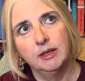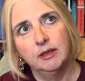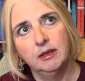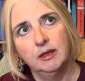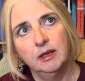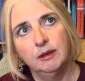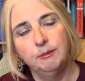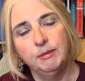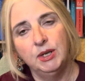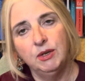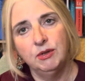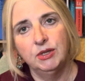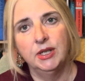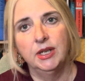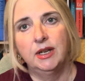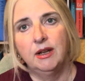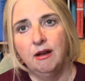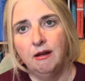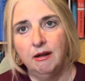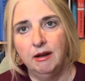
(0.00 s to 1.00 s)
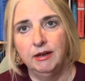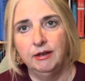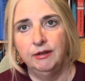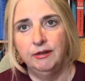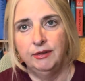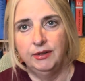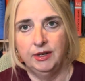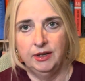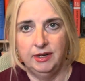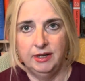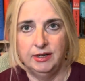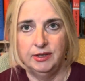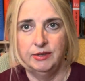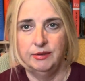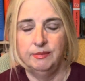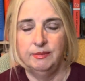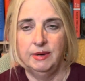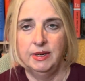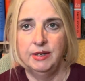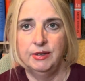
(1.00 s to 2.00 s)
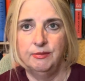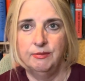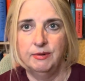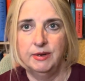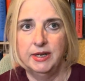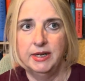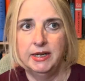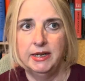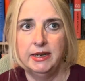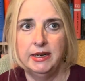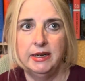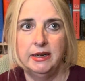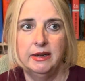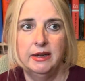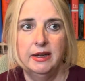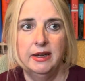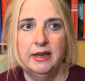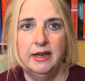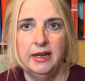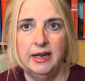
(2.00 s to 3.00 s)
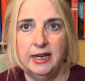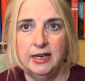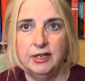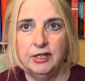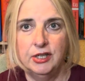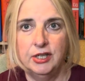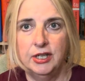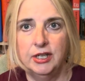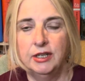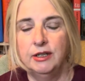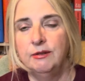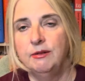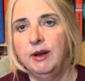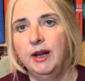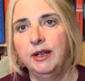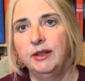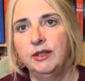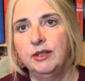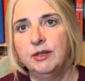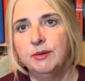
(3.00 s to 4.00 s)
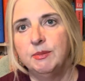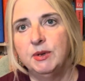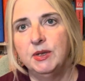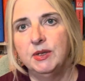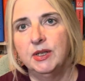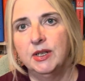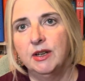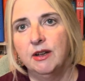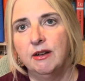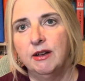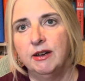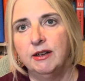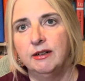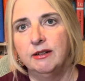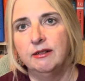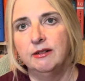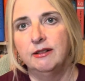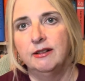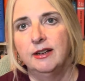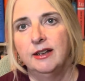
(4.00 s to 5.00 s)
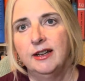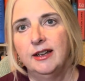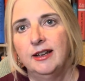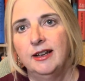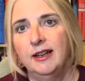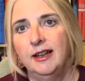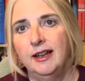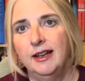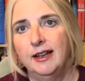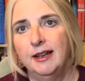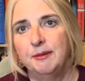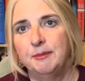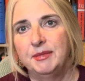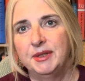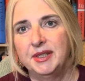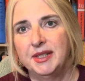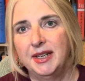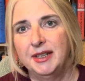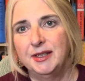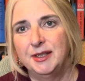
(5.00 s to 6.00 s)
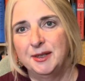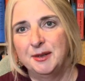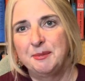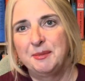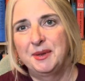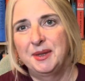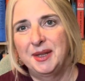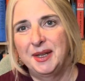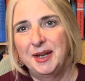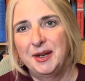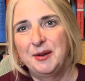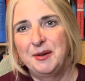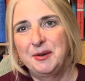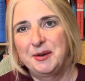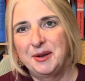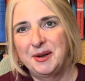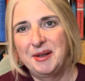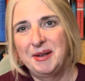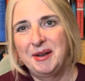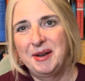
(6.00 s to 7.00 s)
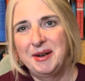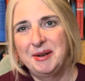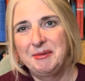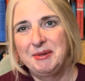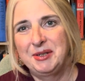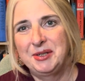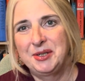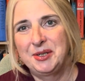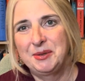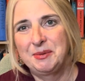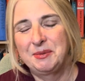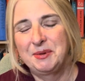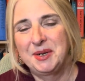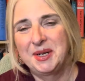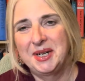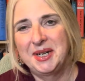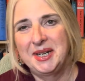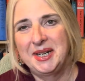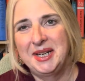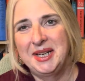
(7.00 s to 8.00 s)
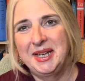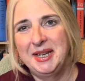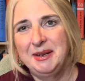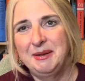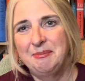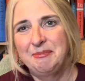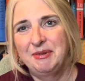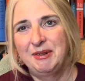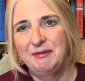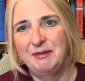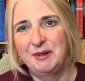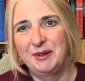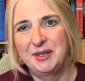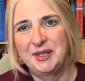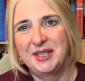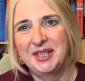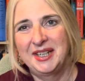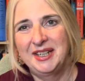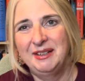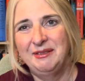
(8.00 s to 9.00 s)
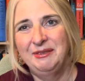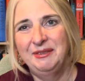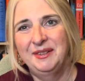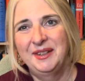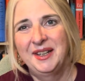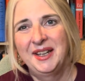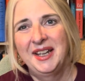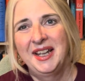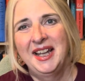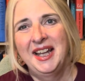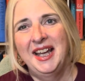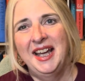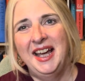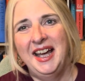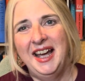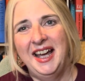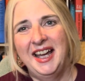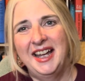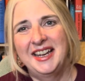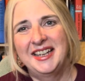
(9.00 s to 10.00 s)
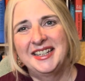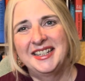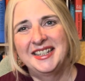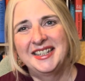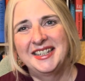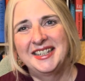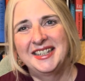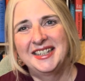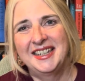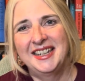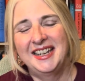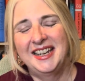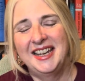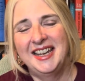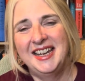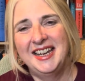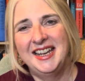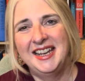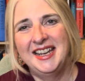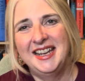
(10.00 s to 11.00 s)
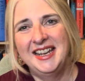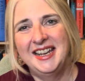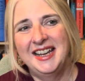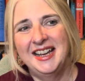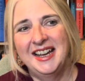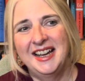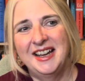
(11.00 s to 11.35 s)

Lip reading: a music idol that he's really into, and this music idol says something online which is really provocative, and he's